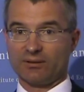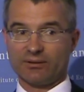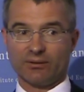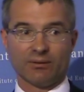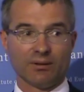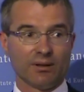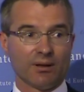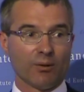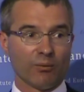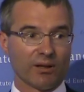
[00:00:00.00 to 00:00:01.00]
So
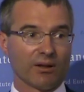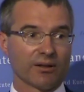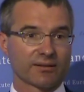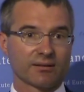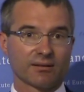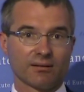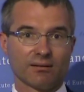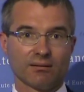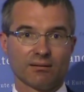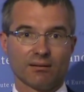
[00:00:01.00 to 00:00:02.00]
we lost
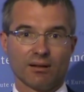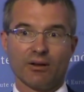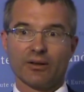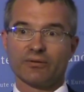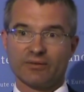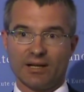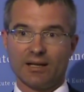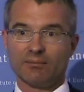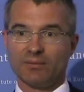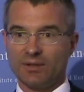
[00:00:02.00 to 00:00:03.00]
a lot of
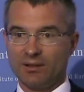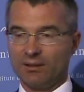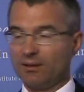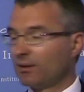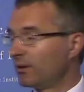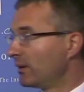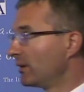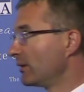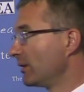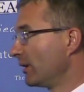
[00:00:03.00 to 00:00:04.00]
time
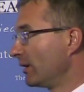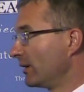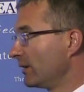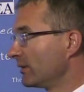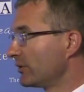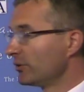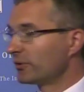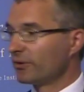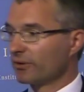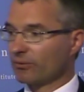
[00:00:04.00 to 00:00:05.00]
Uh, due
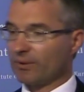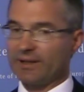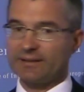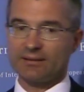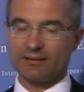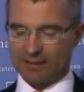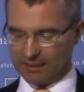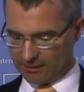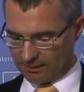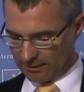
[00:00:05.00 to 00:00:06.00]
to the crisis,
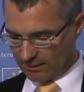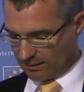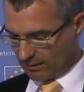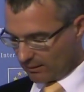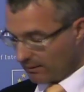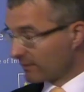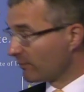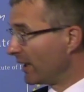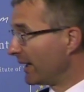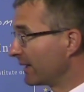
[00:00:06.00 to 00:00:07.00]
and this
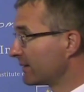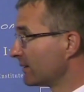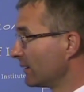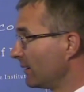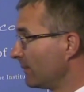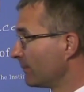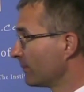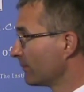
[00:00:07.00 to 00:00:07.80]
makes um,